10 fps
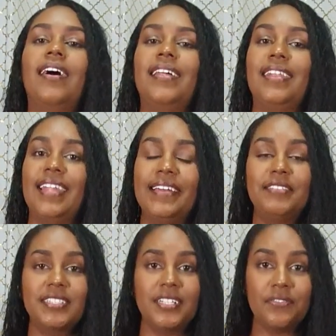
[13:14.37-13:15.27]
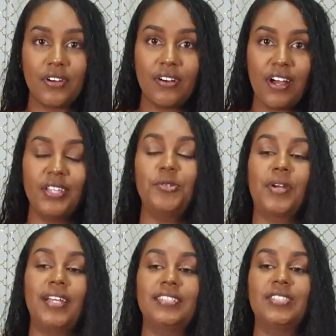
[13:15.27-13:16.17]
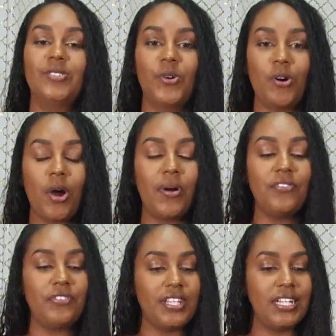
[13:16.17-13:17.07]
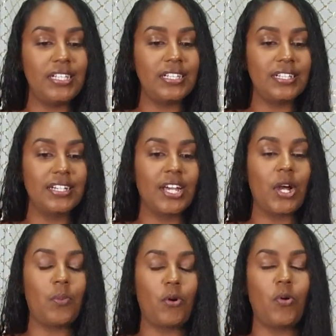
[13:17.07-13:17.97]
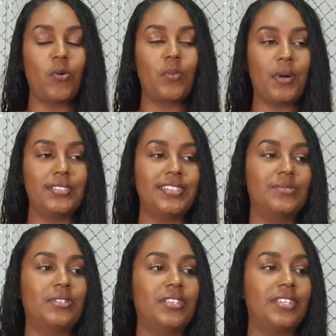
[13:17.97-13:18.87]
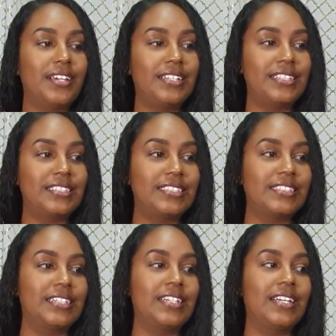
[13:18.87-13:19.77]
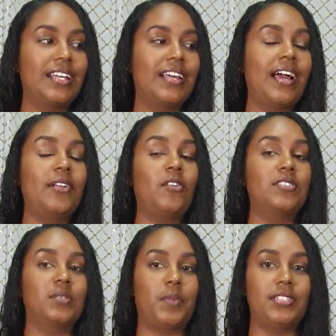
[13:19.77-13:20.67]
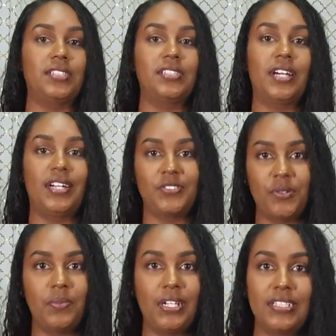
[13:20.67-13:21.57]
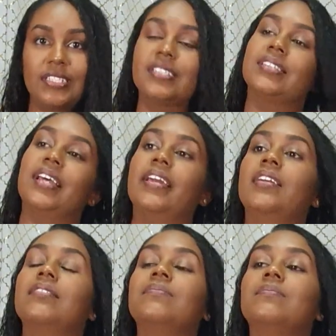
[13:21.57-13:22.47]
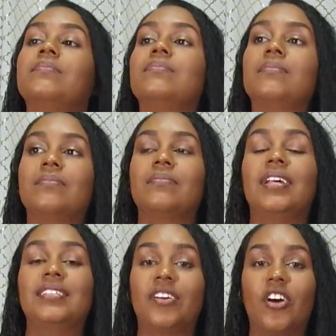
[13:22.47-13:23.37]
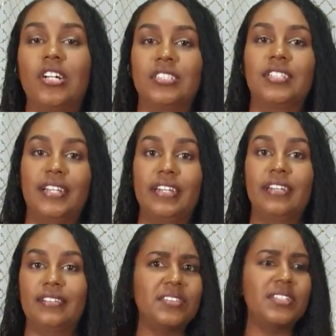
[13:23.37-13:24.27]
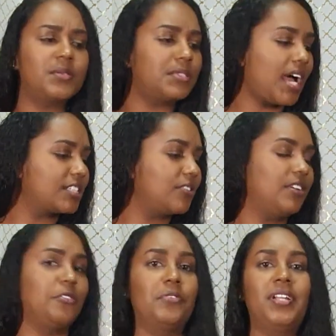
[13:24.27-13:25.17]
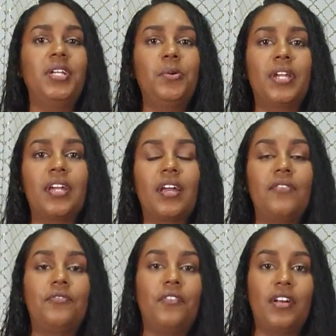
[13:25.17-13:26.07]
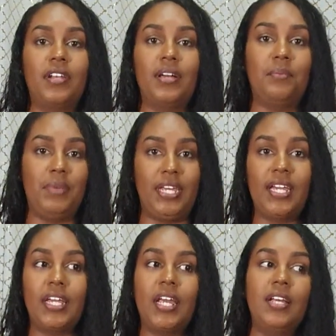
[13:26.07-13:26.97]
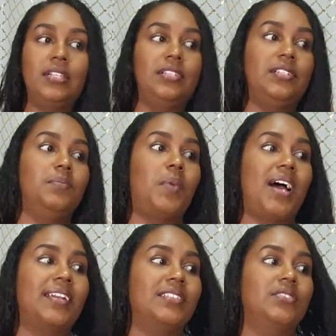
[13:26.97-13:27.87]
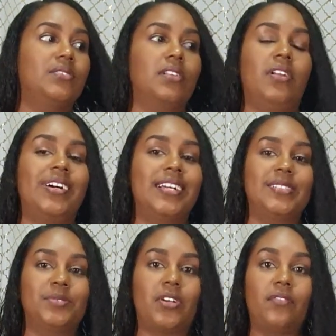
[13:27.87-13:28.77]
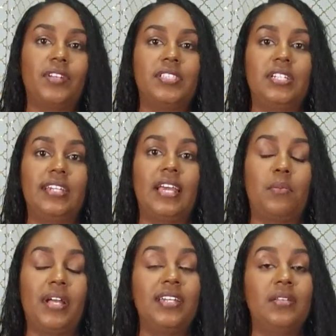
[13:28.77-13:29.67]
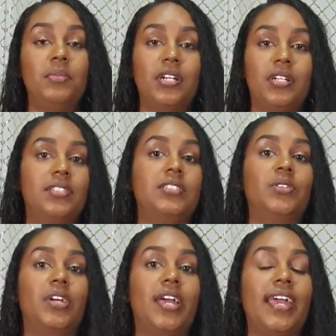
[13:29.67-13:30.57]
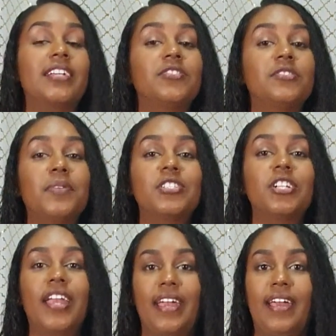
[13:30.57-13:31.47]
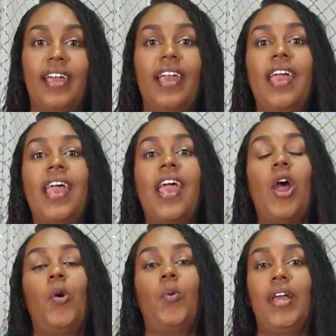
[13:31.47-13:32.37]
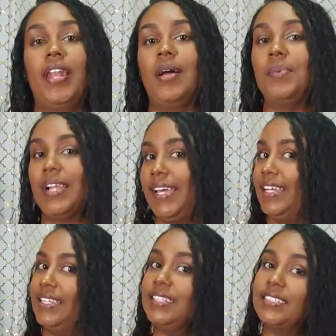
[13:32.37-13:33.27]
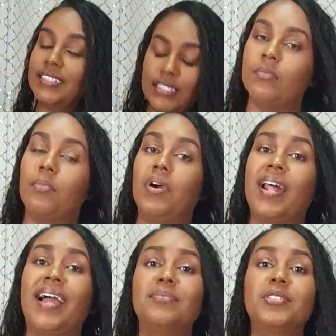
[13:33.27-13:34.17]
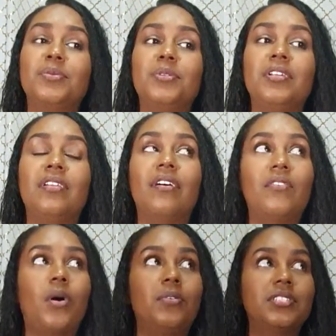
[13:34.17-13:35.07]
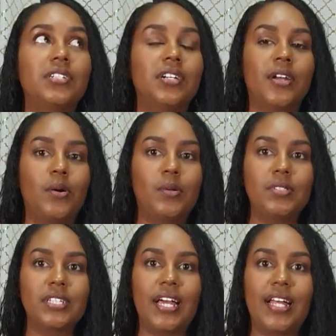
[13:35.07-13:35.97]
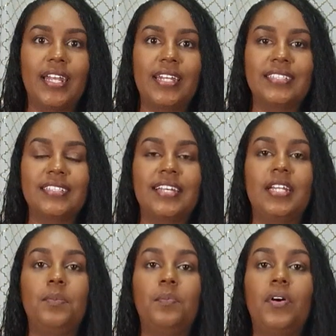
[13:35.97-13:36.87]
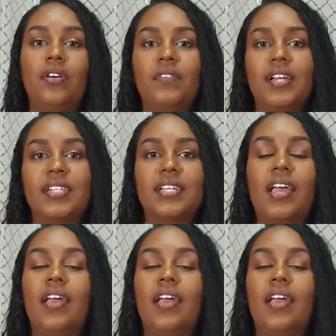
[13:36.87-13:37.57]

a lifesaver. You guys know how I feel about patterns with layers and also patterns that are trimless. Like, it's a godsend. So this was actually a really quick, fun make. The part that took the longest was obviously the neck binding, because I took extra special care when applying this, but I absolutely love how it turned out, and this is like the perfect